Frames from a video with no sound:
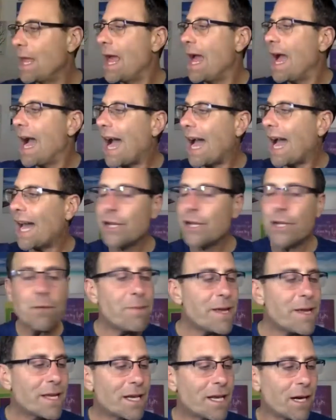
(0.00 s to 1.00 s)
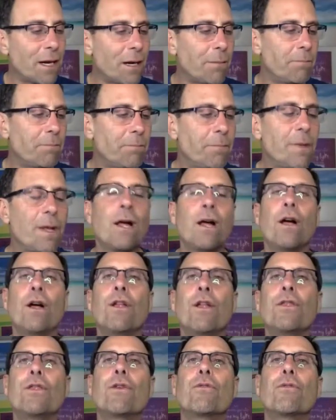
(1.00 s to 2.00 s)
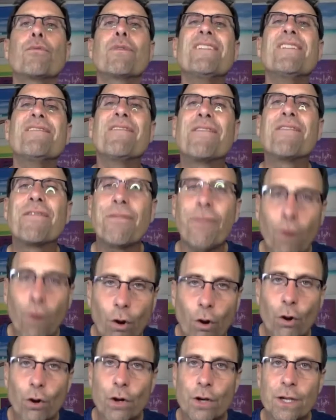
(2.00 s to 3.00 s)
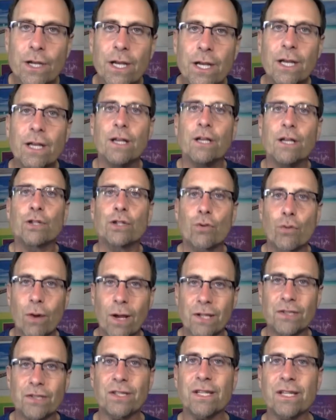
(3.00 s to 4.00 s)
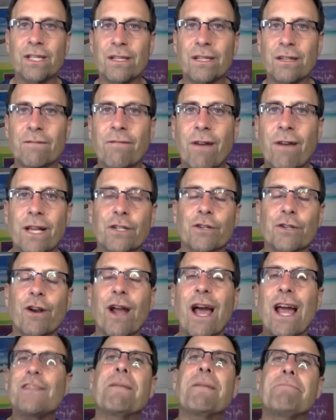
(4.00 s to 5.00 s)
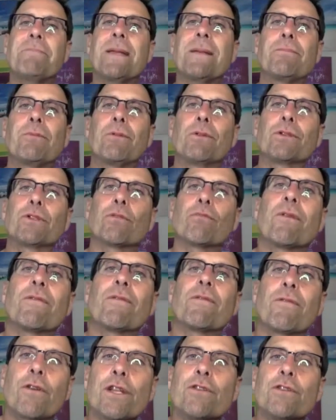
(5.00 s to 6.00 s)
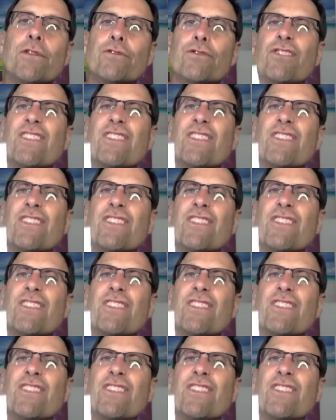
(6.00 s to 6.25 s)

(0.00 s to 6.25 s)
How do you become the referred trusted advisor? How do you get people to refer you so